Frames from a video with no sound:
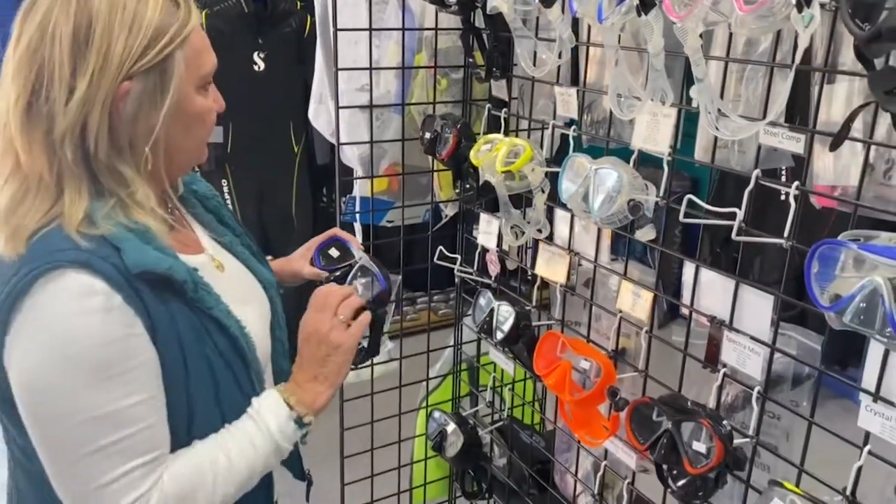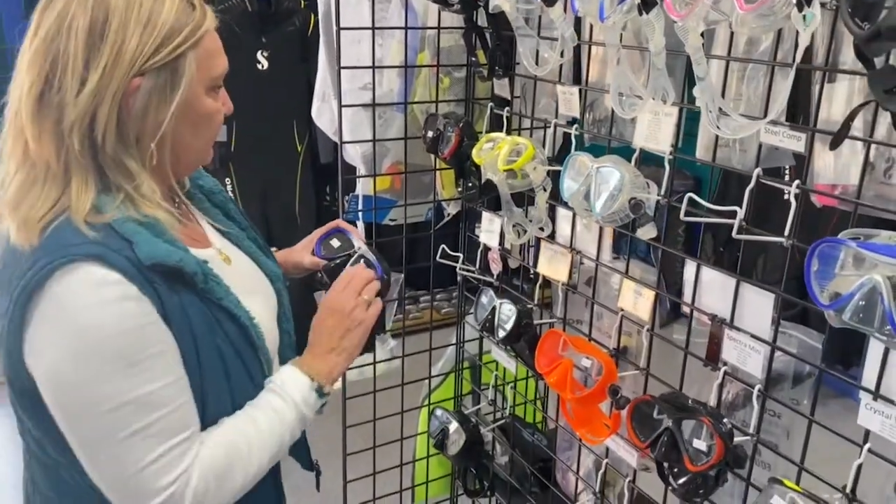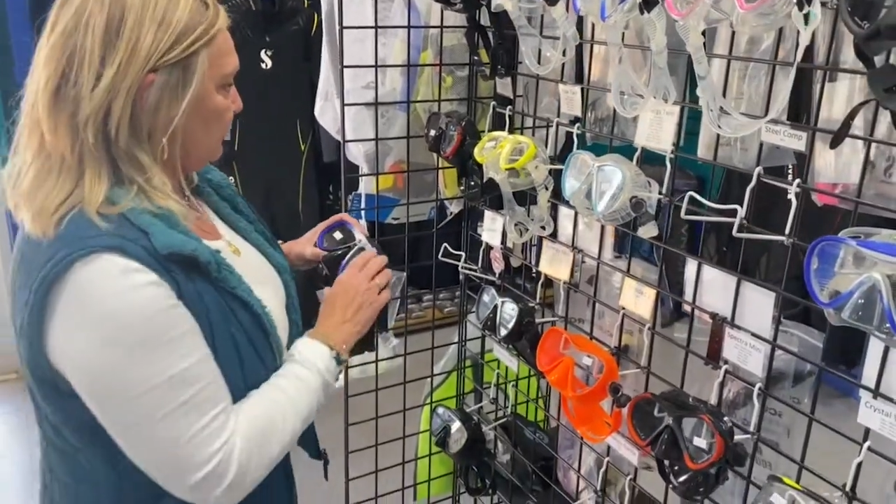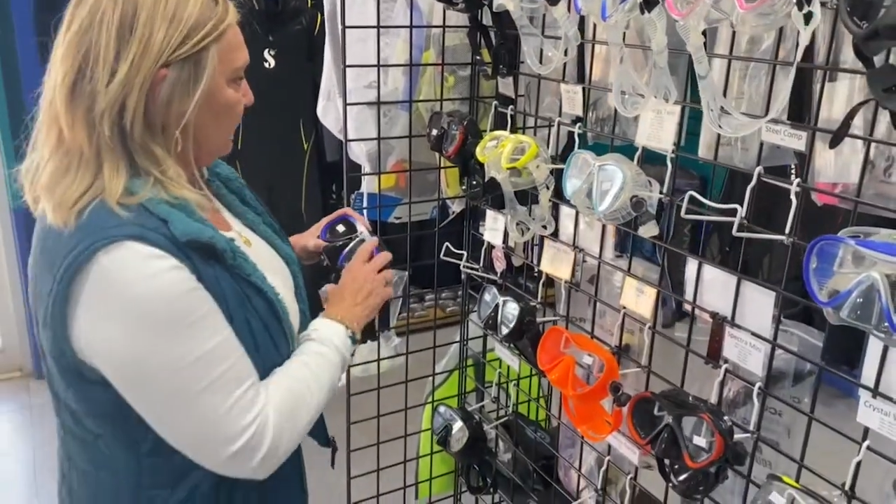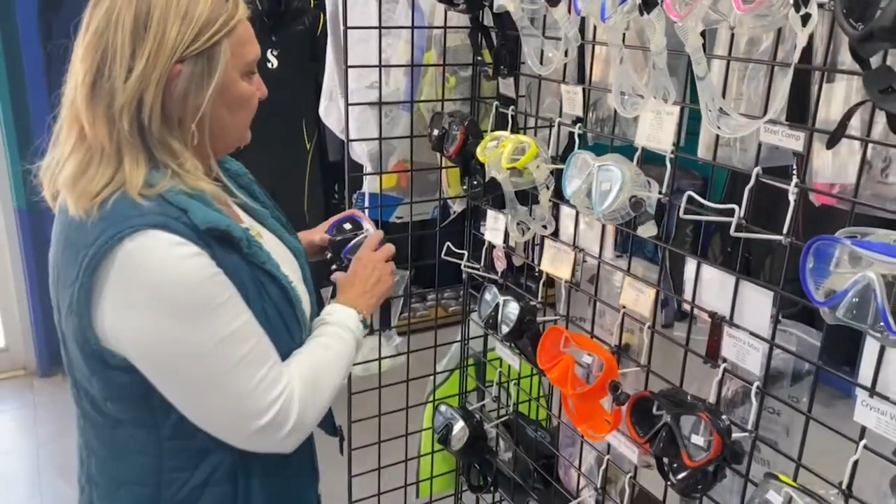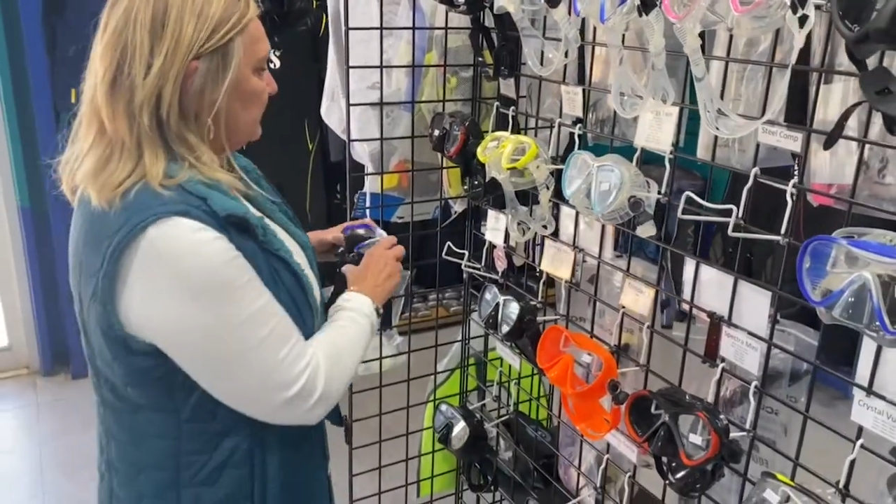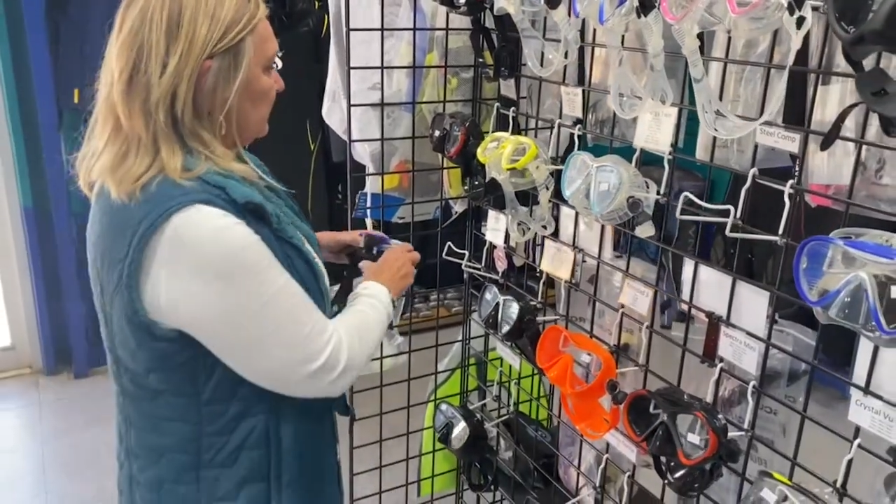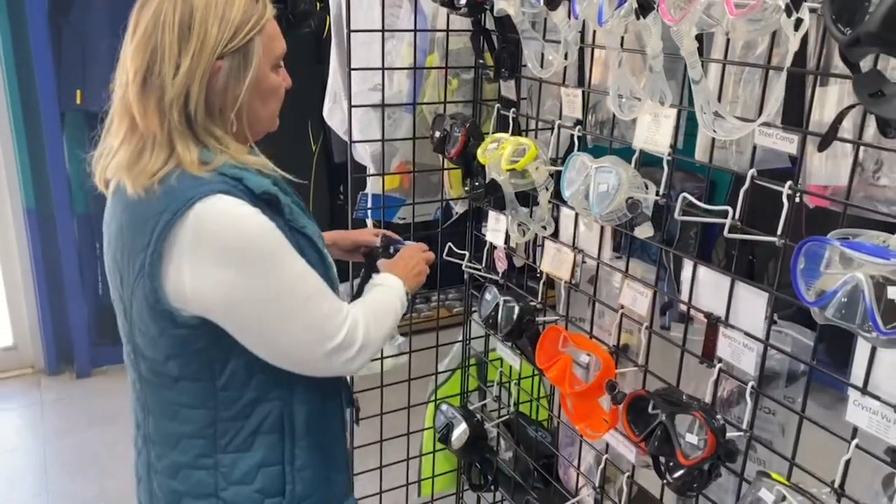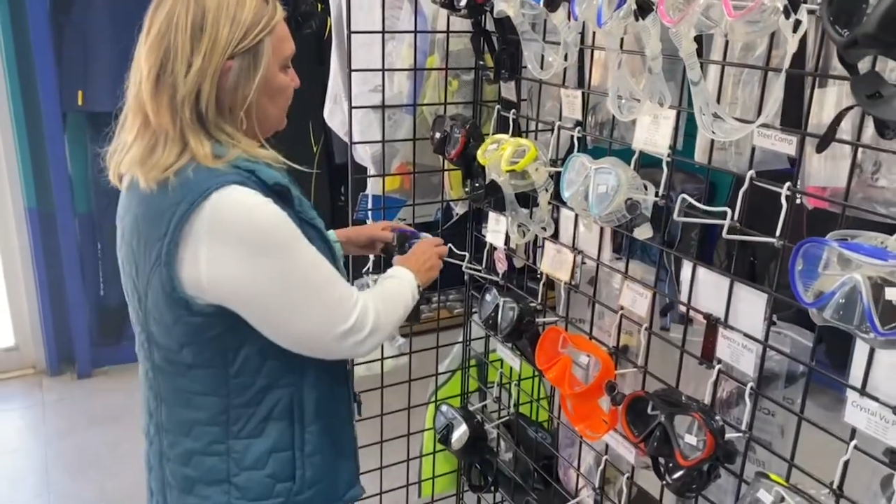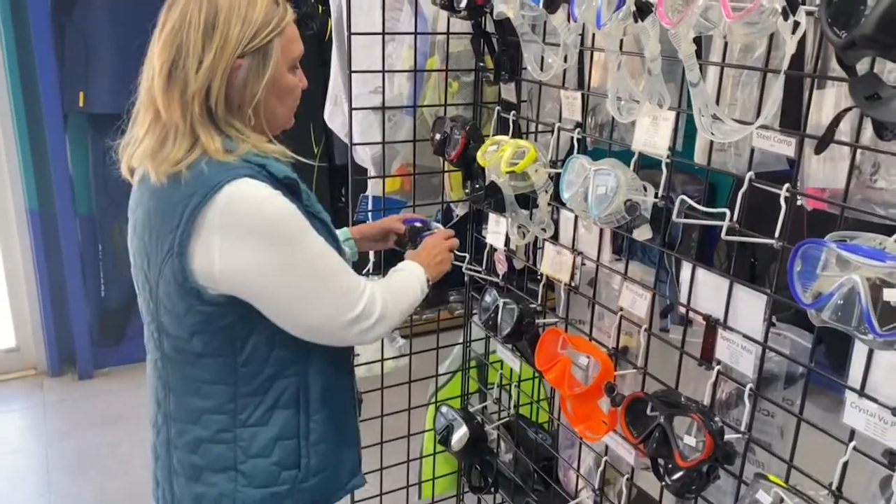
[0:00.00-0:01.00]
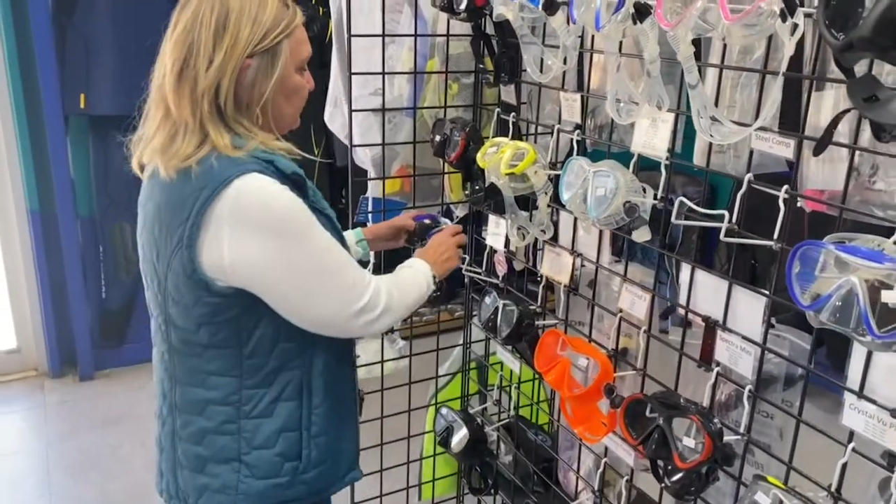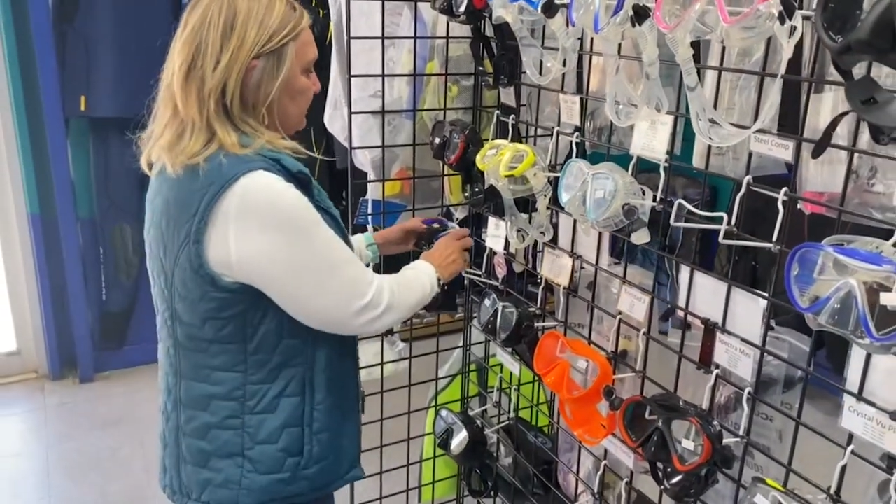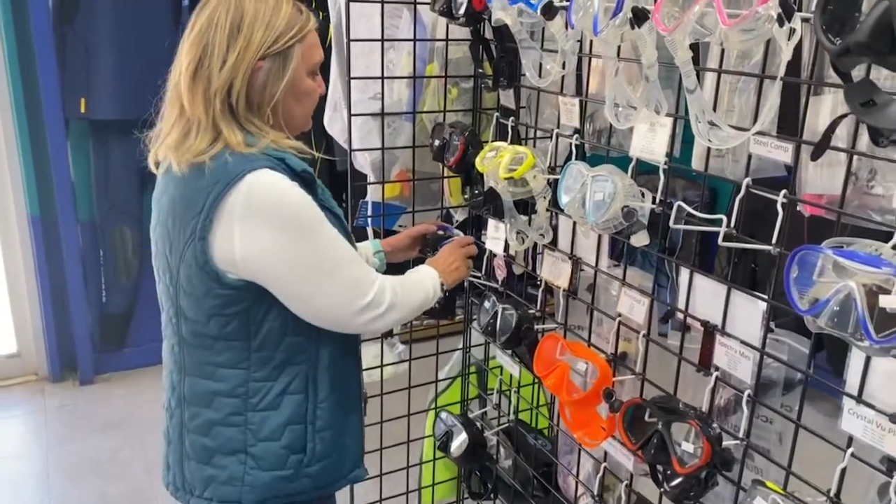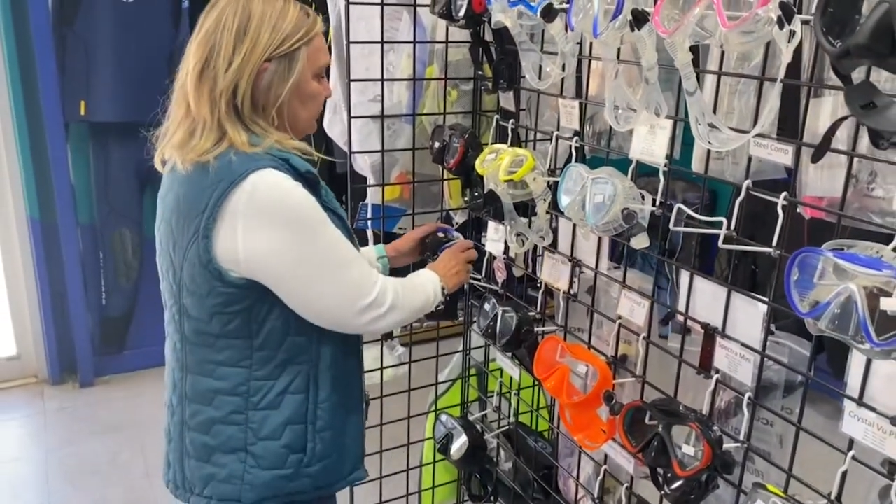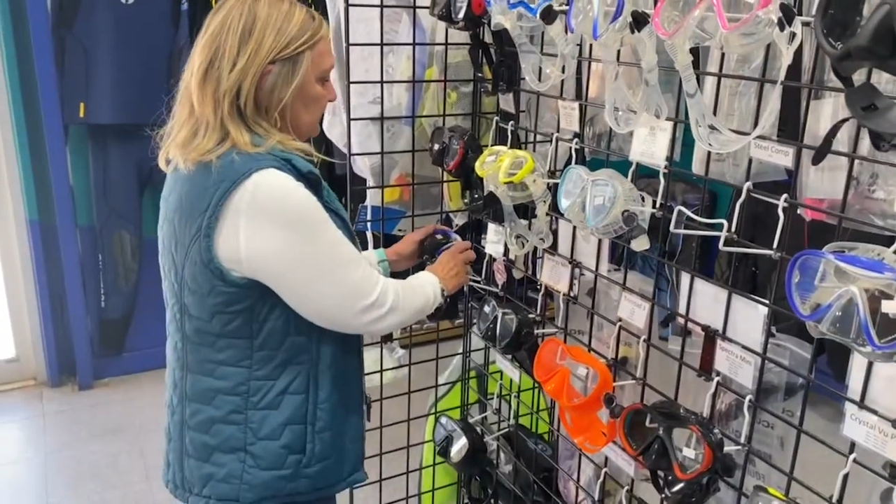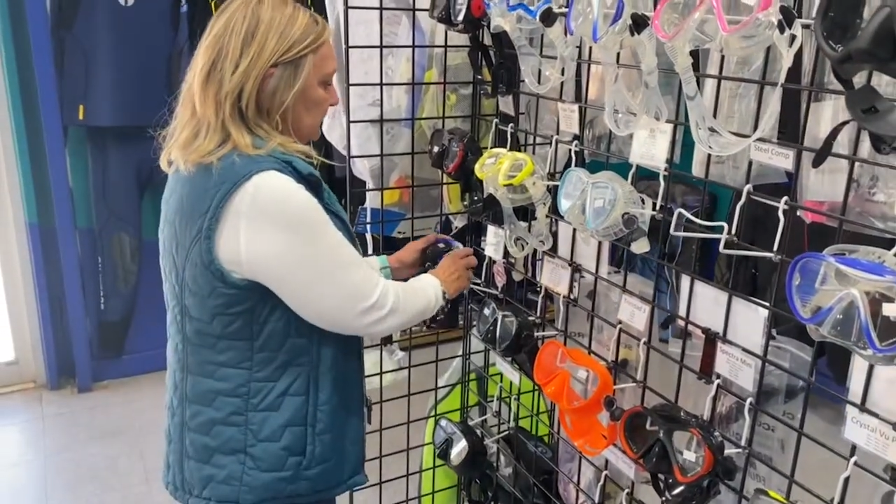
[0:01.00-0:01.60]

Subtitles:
you don't need prescription